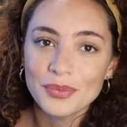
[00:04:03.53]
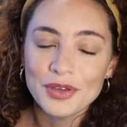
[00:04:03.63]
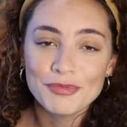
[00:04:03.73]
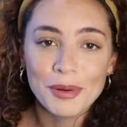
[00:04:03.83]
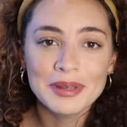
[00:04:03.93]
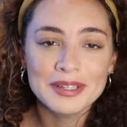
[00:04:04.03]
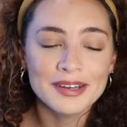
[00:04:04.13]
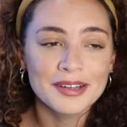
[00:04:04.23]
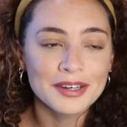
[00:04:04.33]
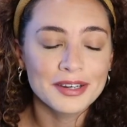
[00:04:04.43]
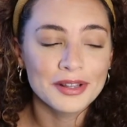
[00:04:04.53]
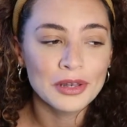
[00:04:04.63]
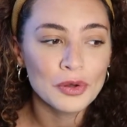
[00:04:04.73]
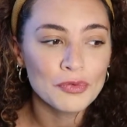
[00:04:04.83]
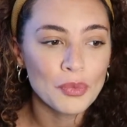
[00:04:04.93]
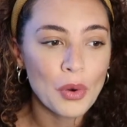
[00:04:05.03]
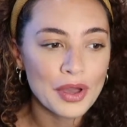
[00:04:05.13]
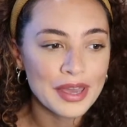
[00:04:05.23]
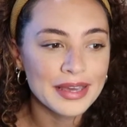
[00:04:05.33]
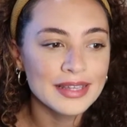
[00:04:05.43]
We've probably done a lot of
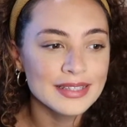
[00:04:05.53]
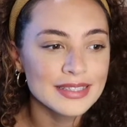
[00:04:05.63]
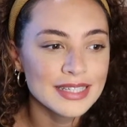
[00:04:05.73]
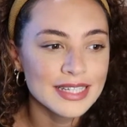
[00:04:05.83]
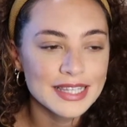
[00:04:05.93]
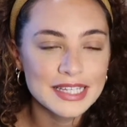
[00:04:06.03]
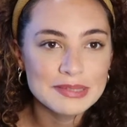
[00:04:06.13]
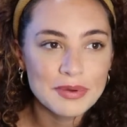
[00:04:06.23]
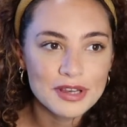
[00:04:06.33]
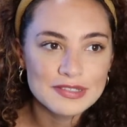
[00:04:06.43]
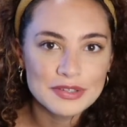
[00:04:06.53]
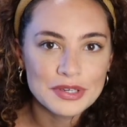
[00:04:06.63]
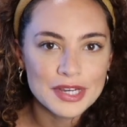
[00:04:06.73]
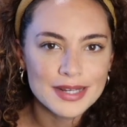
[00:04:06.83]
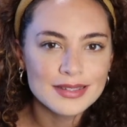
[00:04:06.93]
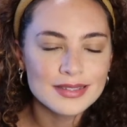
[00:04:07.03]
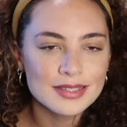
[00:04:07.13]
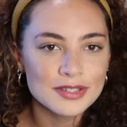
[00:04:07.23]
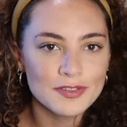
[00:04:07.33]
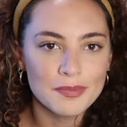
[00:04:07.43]
walking these past few years
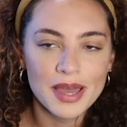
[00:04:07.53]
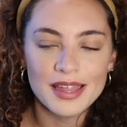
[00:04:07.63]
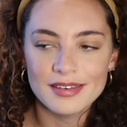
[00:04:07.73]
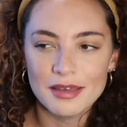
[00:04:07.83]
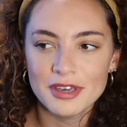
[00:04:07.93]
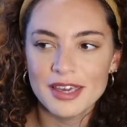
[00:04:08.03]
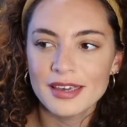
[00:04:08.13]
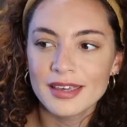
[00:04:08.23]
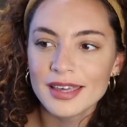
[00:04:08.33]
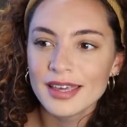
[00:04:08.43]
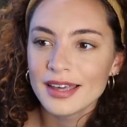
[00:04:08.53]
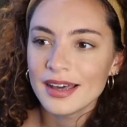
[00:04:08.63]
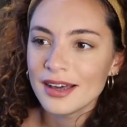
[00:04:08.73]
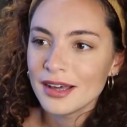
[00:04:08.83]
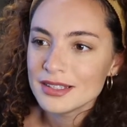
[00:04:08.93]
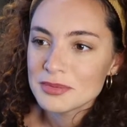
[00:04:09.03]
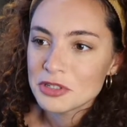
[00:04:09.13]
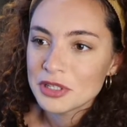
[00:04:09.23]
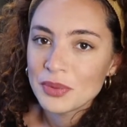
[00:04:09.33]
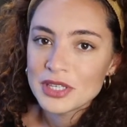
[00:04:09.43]
because of the pandemic,
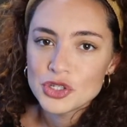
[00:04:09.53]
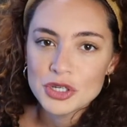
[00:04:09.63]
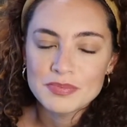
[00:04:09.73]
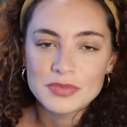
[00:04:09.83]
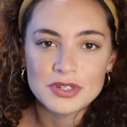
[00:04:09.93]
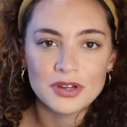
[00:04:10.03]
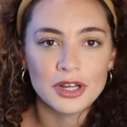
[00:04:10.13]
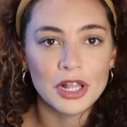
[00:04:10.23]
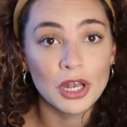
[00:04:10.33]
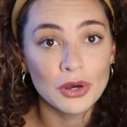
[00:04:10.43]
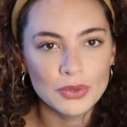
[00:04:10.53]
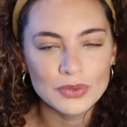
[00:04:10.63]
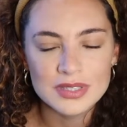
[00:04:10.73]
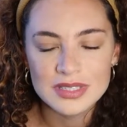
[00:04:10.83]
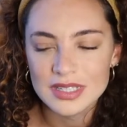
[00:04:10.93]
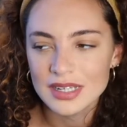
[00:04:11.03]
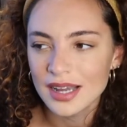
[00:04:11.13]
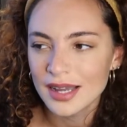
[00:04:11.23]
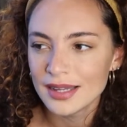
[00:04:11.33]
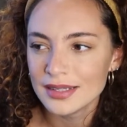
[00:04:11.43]
especially when gyms are closed
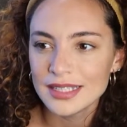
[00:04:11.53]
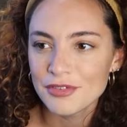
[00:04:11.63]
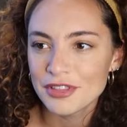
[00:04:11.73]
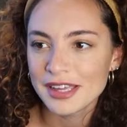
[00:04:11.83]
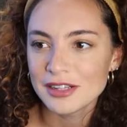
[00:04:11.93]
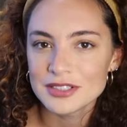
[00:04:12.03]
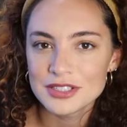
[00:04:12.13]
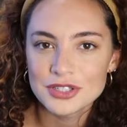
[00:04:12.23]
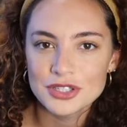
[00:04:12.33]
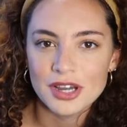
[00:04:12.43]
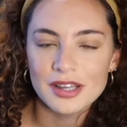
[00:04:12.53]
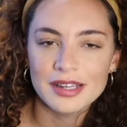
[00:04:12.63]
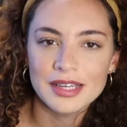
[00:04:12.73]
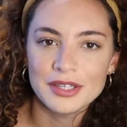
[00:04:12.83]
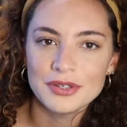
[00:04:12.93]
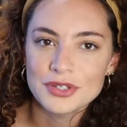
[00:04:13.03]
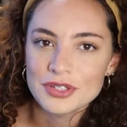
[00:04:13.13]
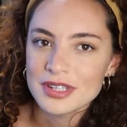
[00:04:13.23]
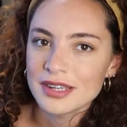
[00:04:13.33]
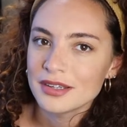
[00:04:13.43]
and everything else is shut. Like, you
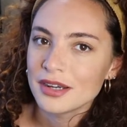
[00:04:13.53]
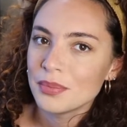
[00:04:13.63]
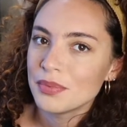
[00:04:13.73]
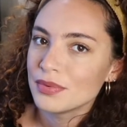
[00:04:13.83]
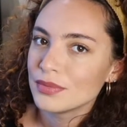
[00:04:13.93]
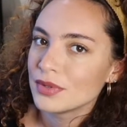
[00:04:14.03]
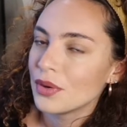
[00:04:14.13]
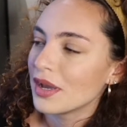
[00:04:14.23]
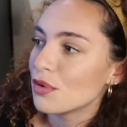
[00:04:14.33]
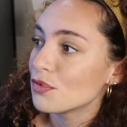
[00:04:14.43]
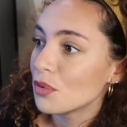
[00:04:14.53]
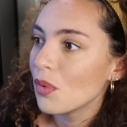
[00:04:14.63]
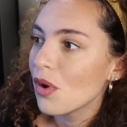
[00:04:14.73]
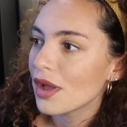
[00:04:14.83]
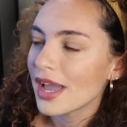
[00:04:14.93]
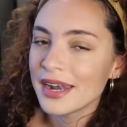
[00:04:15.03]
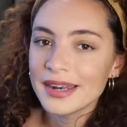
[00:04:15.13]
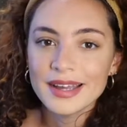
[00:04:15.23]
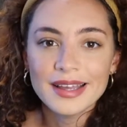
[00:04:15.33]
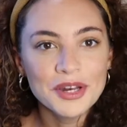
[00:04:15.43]
just end up going out for a walk,
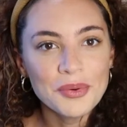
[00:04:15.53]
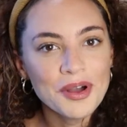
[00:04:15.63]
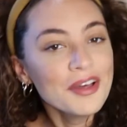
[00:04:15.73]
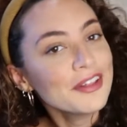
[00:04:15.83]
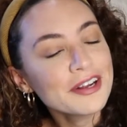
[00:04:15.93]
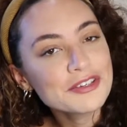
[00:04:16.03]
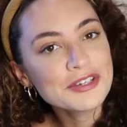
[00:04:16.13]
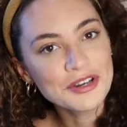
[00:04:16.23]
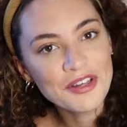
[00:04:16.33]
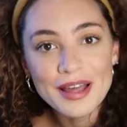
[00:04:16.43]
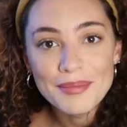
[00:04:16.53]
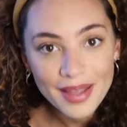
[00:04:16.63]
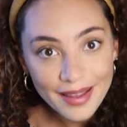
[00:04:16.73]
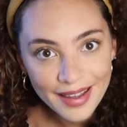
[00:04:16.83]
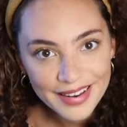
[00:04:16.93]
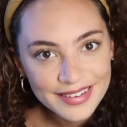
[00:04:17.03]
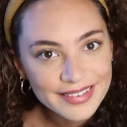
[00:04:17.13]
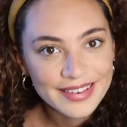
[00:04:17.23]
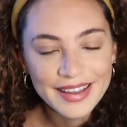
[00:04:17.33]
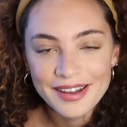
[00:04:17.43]
and you know what, they're actually not that bad.
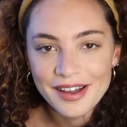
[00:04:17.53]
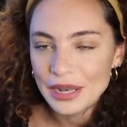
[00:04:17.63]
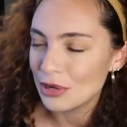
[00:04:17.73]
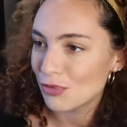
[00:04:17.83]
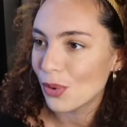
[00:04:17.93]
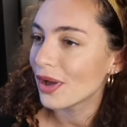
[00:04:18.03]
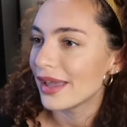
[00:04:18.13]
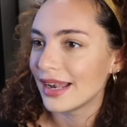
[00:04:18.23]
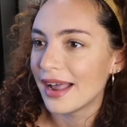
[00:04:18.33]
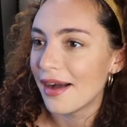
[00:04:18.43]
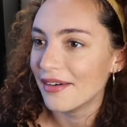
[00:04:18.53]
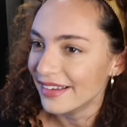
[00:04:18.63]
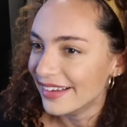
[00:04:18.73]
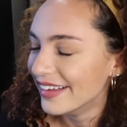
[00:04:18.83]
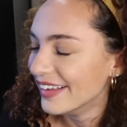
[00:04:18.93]
Like, I love walking now.